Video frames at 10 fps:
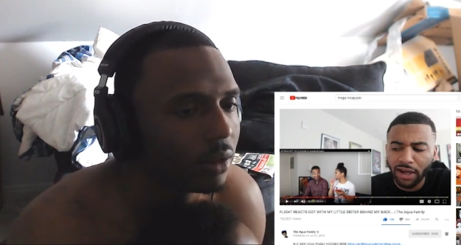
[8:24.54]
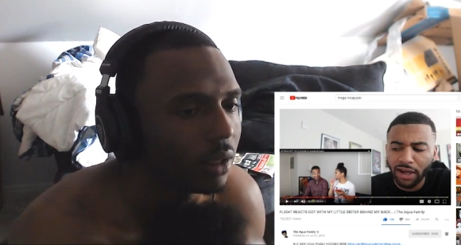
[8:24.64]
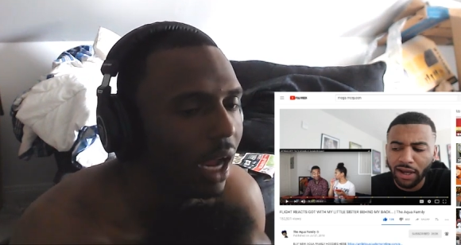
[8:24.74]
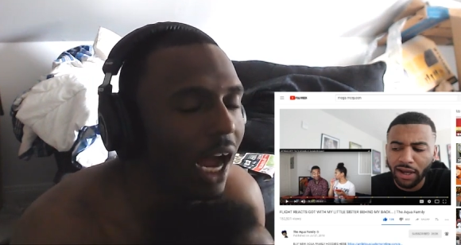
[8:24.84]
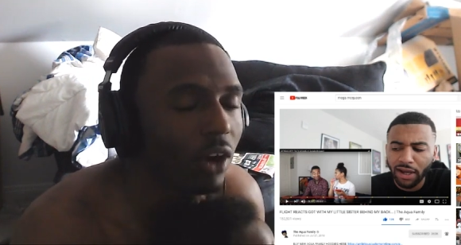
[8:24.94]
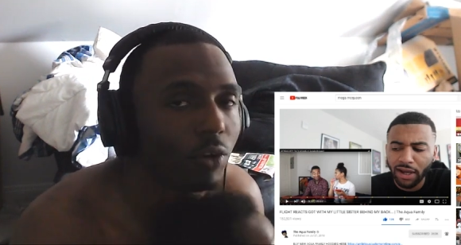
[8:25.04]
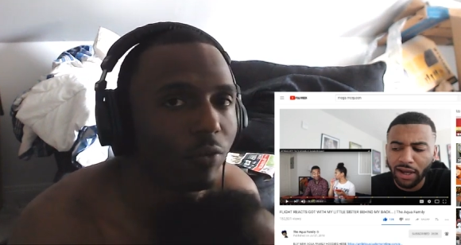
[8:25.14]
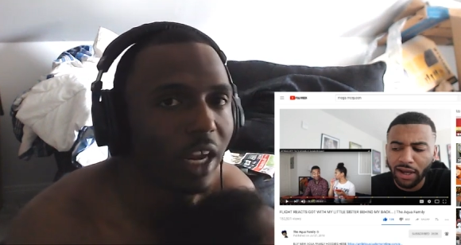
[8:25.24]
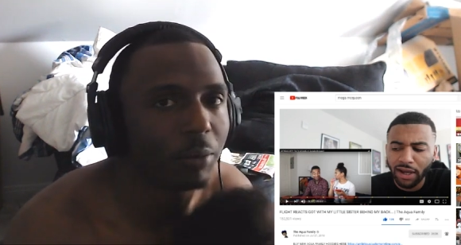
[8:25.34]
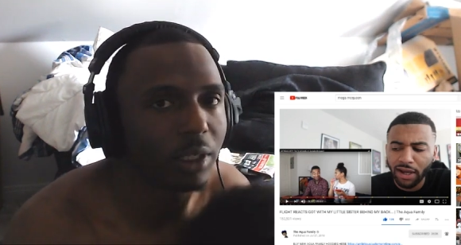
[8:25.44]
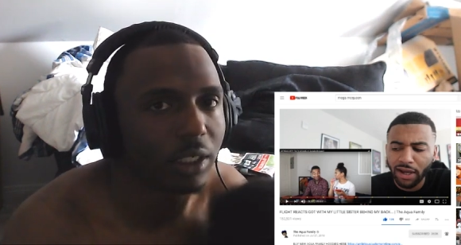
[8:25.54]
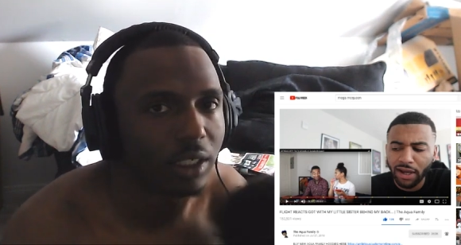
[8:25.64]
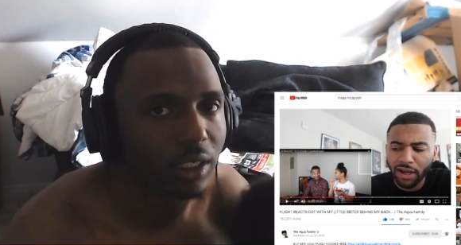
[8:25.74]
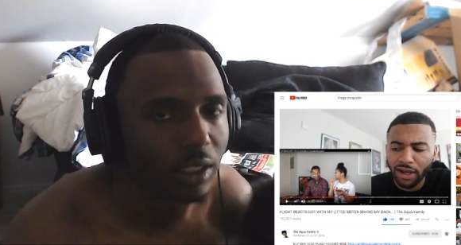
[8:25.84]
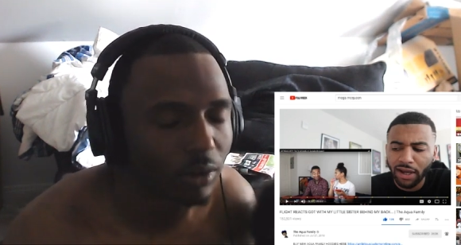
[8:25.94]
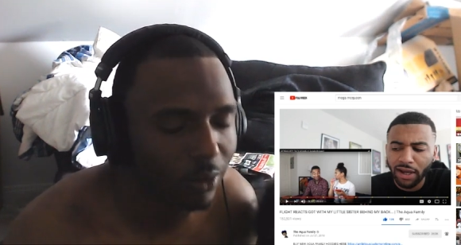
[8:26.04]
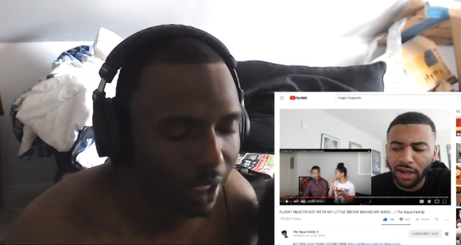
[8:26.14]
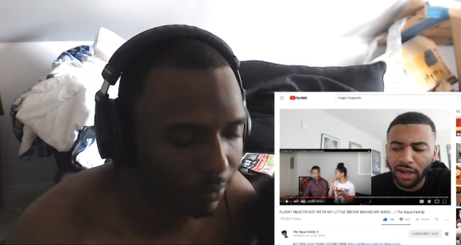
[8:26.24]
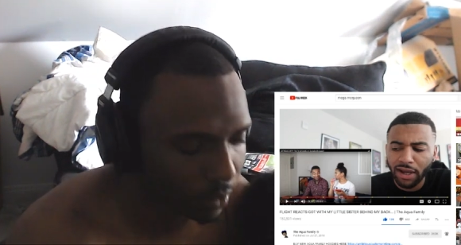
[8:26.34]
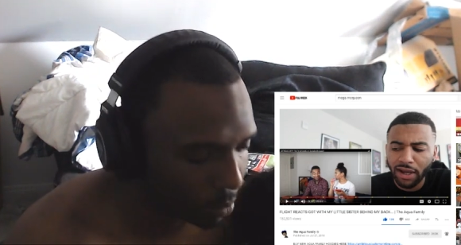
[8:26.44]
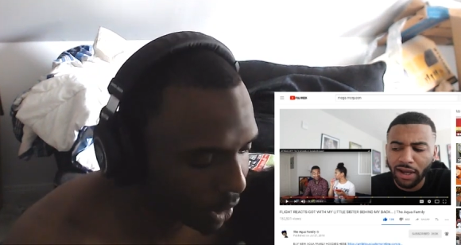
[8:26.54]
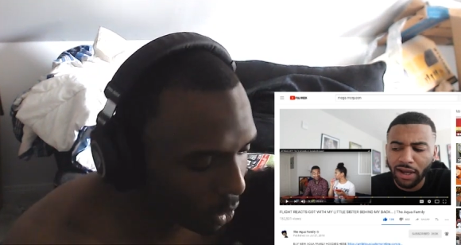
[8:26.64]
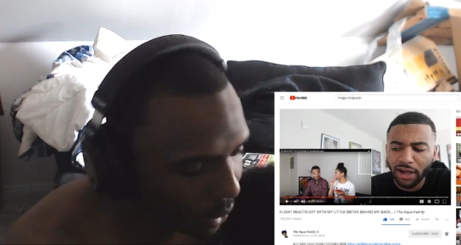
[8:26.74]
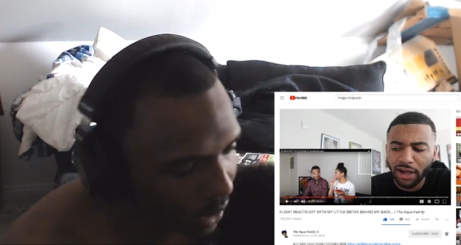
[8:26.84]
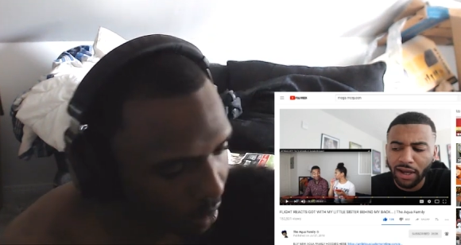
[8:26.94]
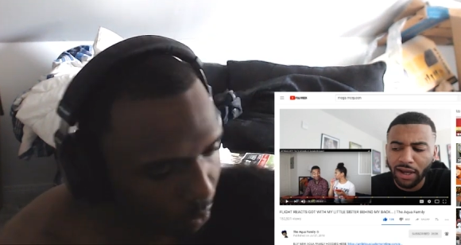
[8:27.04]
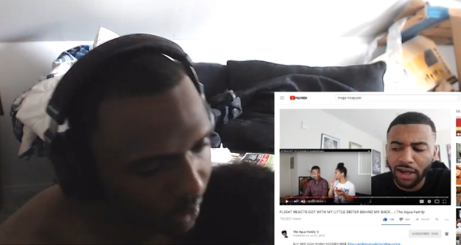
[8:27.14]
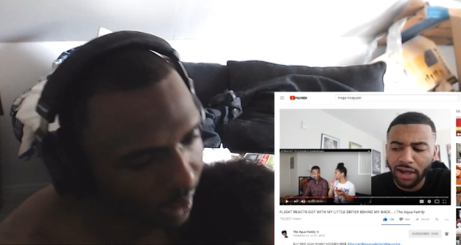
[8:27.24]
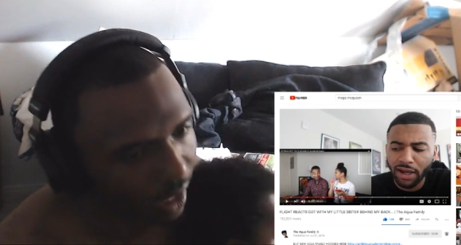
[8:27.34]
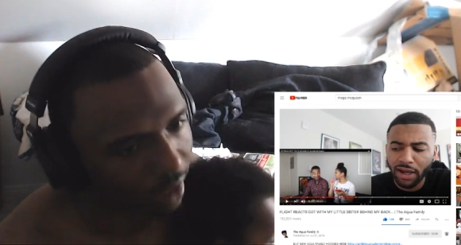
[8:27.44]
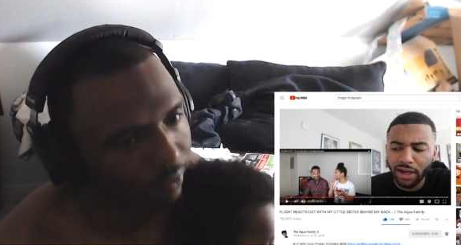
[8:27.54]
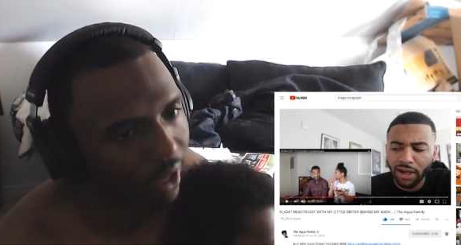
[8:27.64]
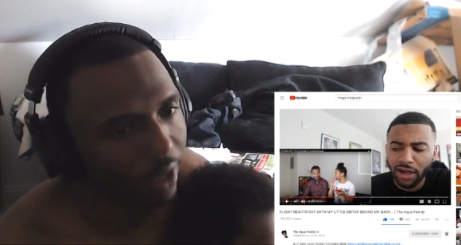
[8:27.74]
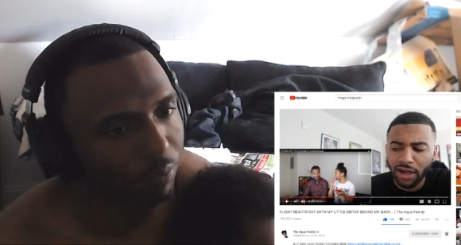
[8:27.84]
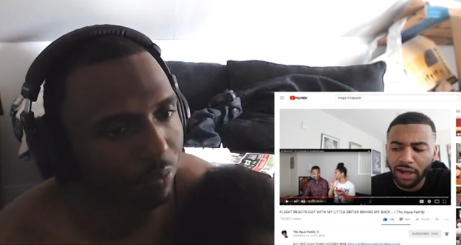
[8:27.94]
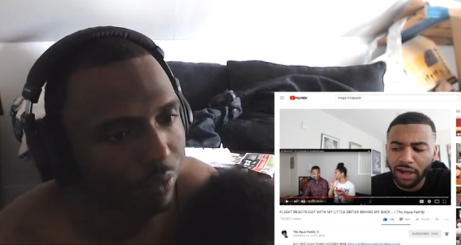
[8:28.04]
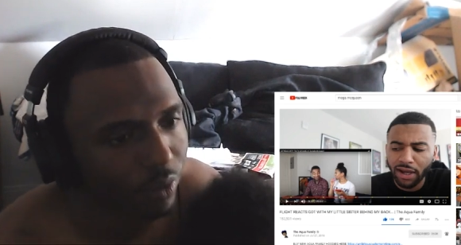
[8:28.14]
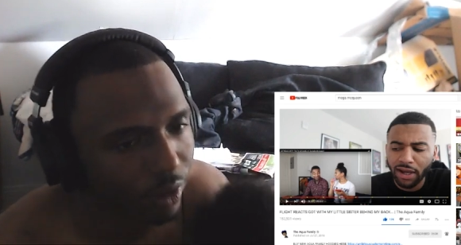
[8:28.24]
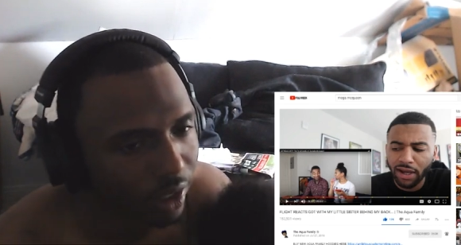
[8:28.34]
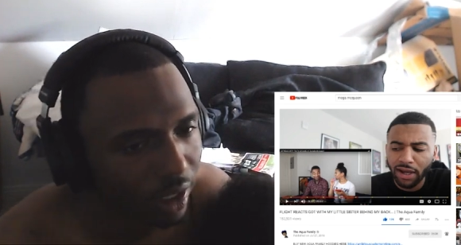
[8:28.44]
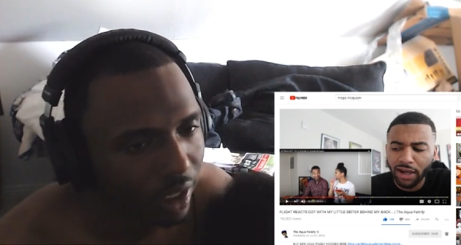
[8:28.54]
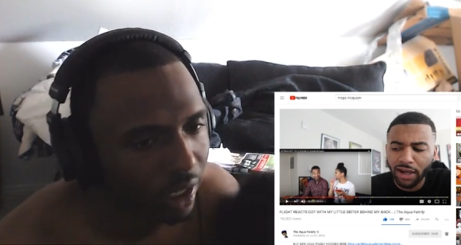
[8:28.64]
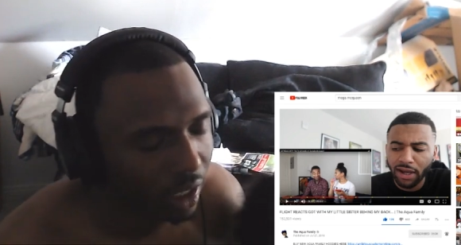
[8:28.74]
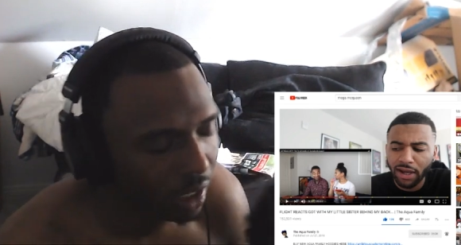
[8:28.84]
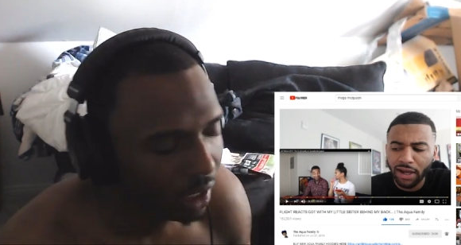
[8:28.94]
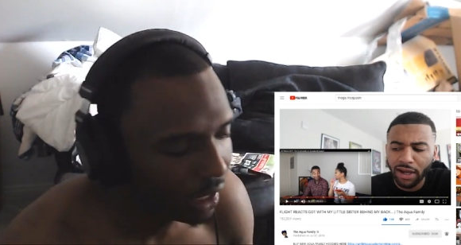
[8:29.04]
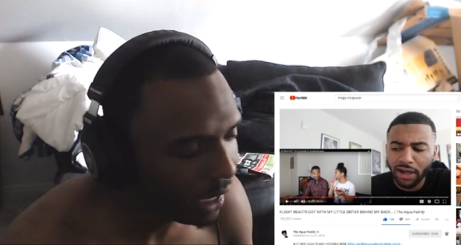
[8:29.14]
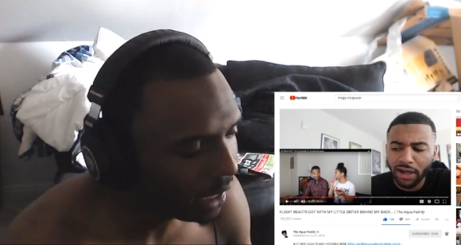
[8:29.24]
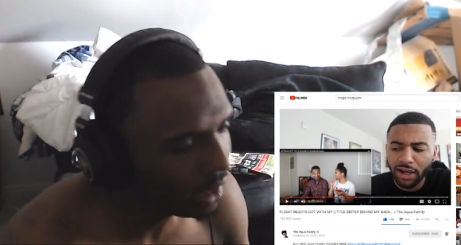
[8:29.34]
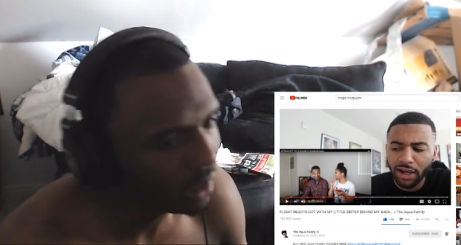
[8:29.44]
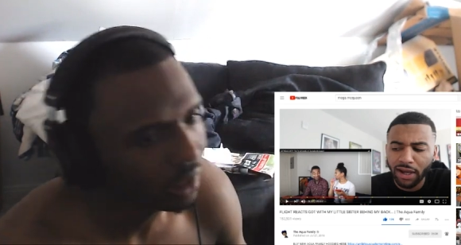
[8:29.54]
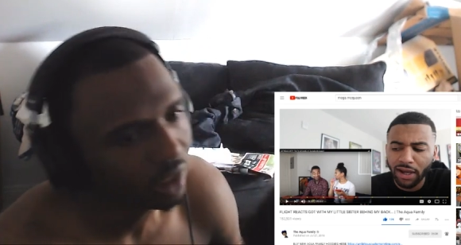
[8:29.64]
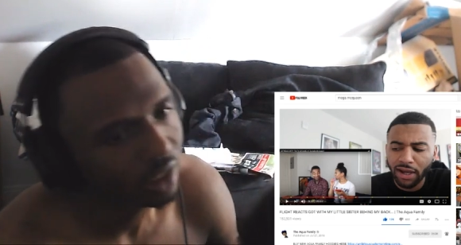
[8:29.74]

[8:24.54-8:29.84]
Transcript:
Speaker 1: Aqua family, whatever, McQueen, whatnot, right? He,